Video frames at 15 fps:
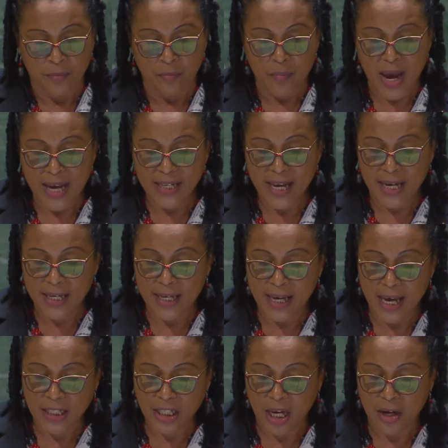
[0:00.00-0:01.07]
my
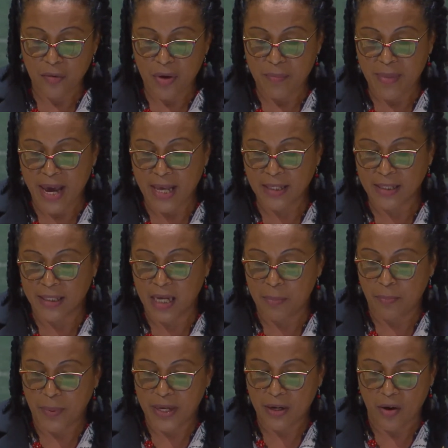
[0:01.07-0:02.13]
delegation remains
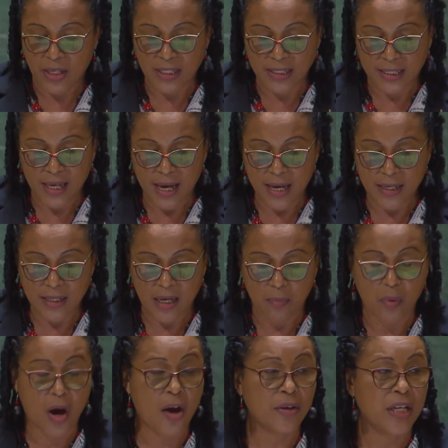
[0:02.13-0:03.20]
deeply concerned
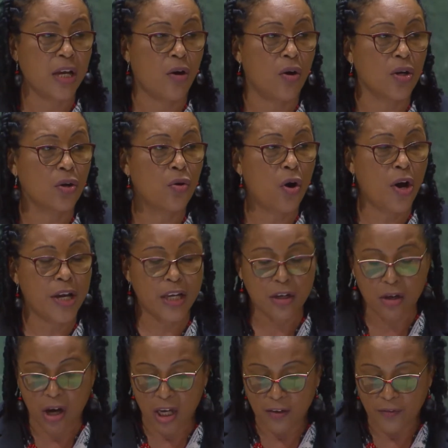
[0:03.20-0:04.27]
about the ongoing
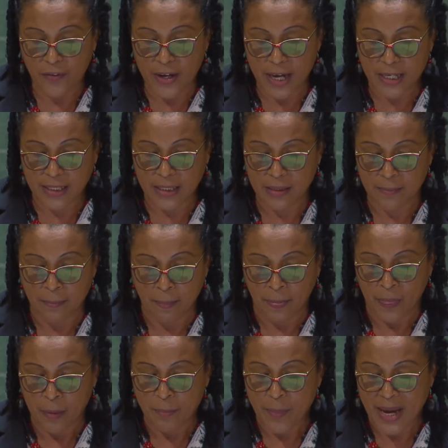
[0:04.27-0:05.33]
conflicts,
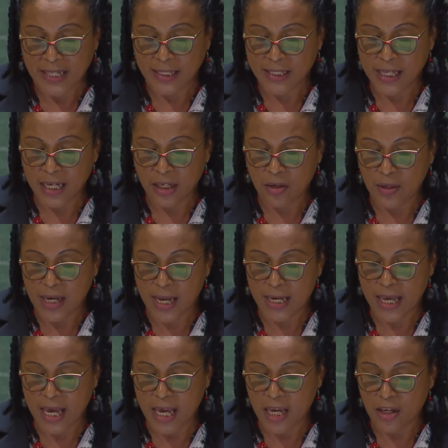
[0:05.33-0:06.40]

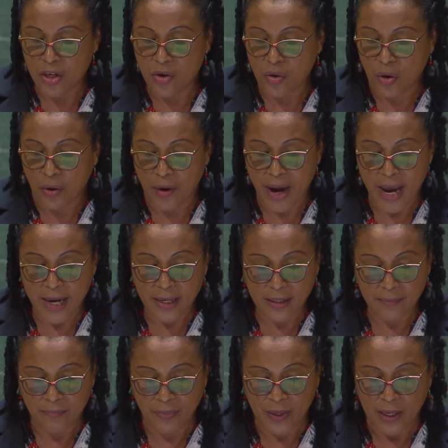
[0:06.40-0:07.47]
particularly in
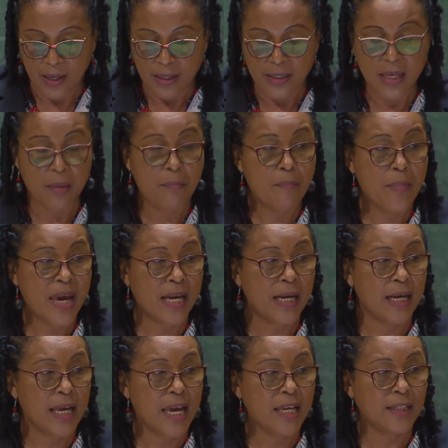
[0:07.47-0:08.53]
Ukraine, the
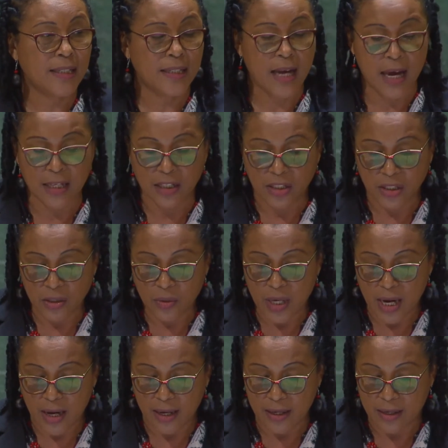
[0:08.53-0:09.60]
Middle East, and
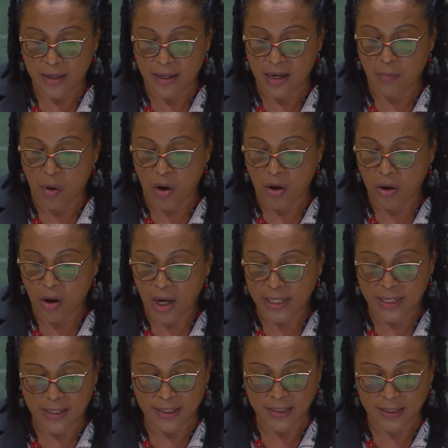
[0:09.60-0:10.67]
Sudan, among
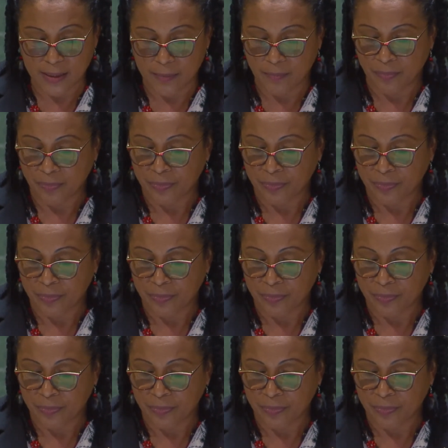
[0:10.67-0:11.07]
others.